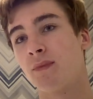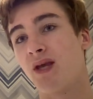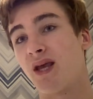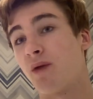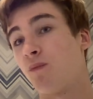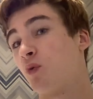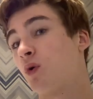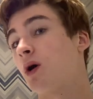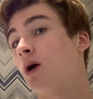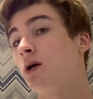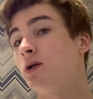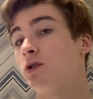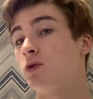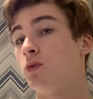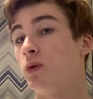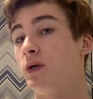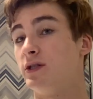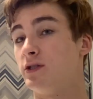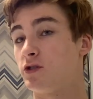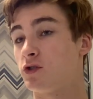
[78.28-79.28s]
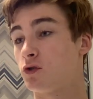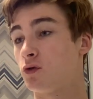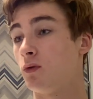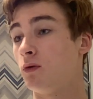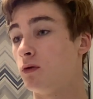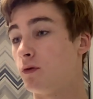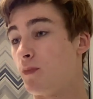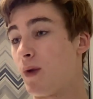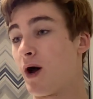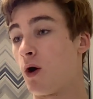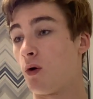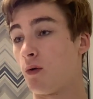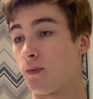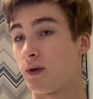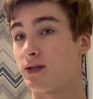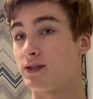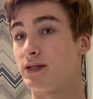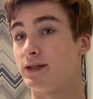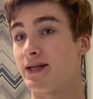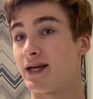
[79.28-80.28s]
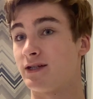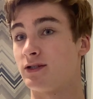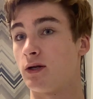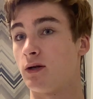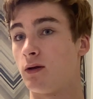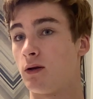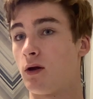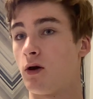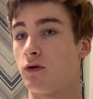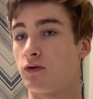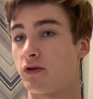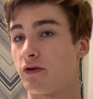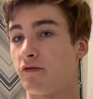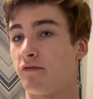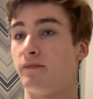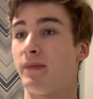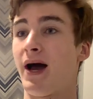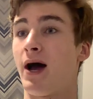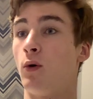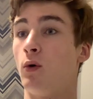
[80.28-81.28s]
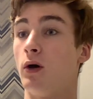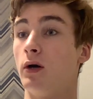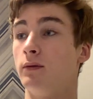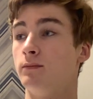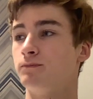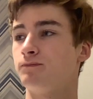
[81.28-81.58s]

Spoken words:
In regard to installed power, because it takes a lot of power